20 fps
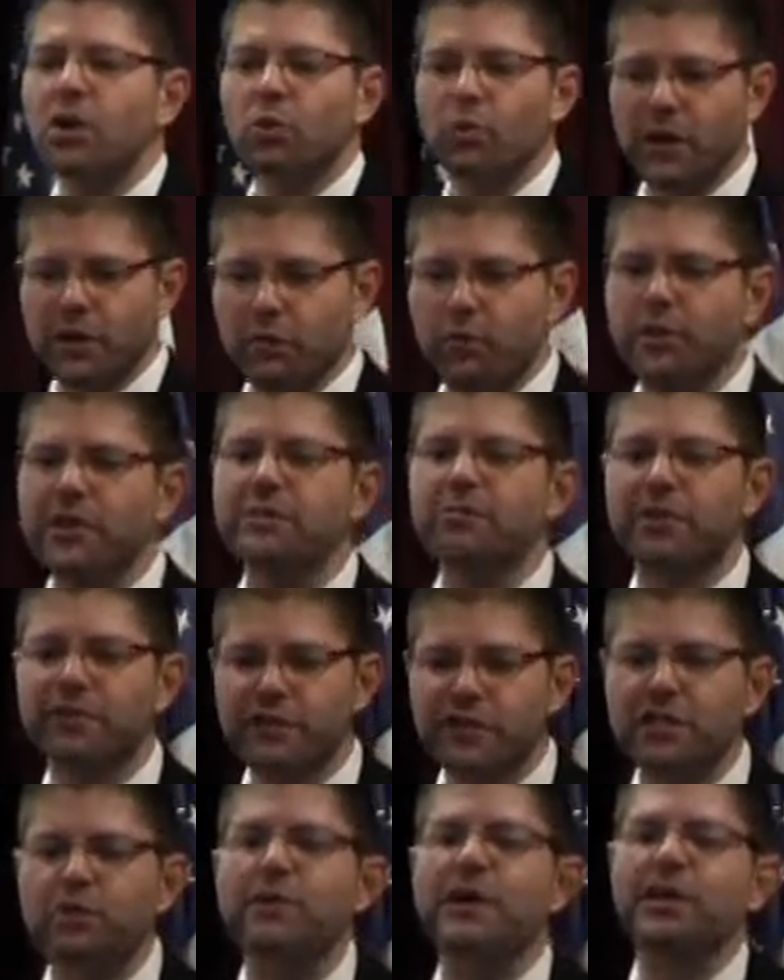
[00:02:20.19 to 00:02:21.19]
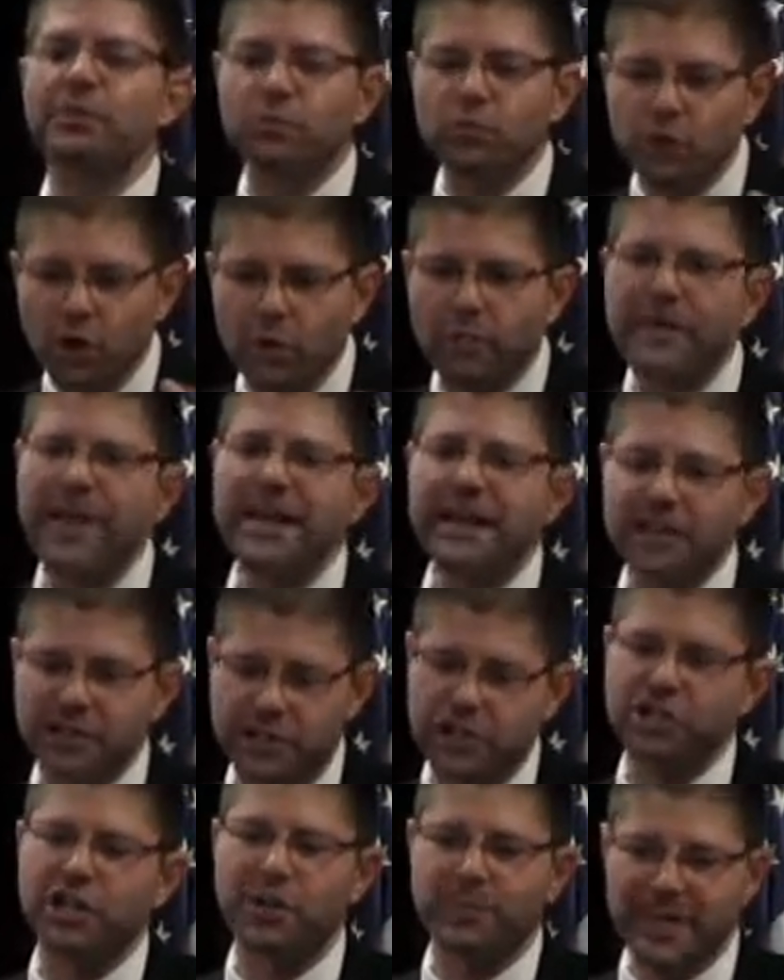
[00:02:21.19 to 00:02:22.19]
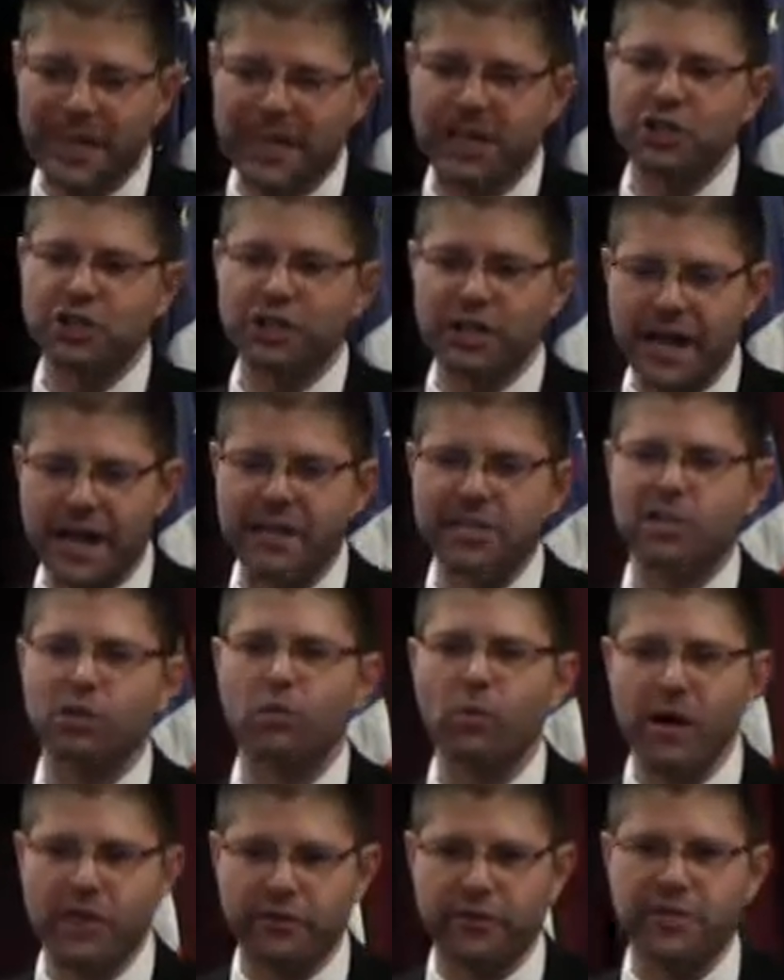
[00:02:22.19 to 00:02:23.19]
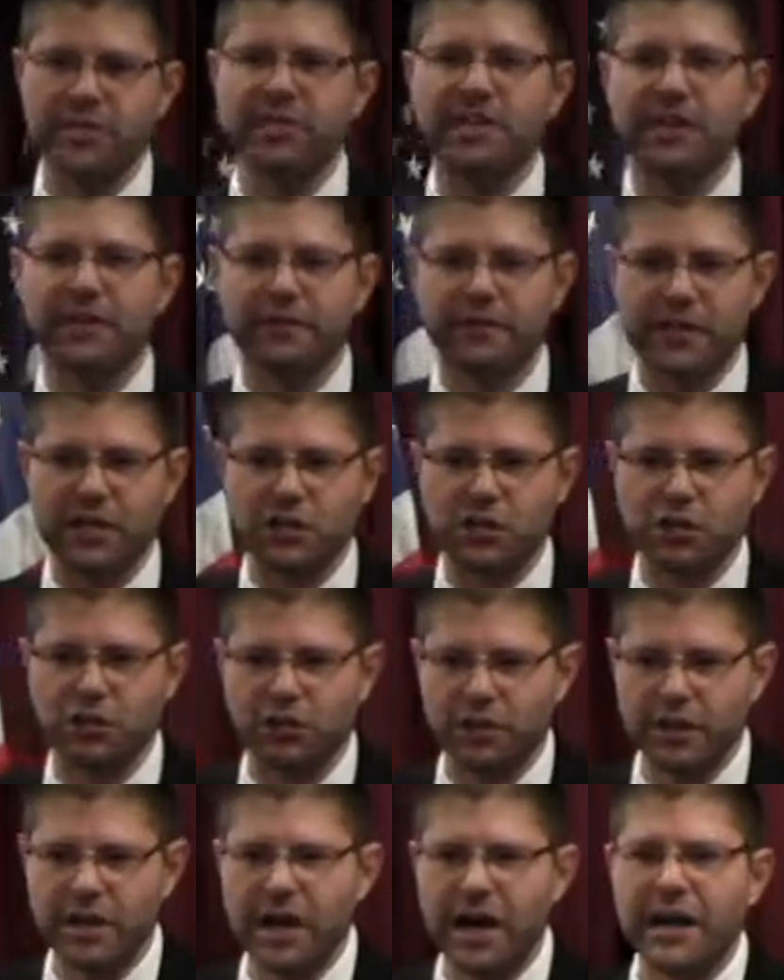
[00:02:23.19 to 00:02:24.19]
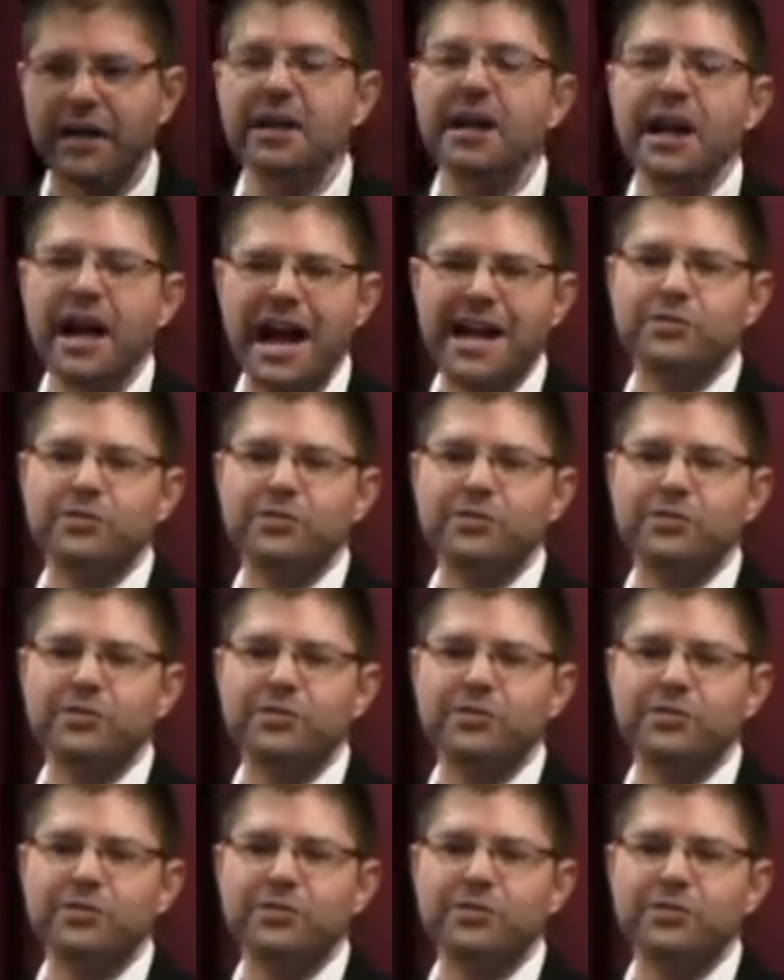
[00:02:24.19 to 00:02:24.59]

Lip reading: When we review it, we'll make a determination as to whether it's confidential or not.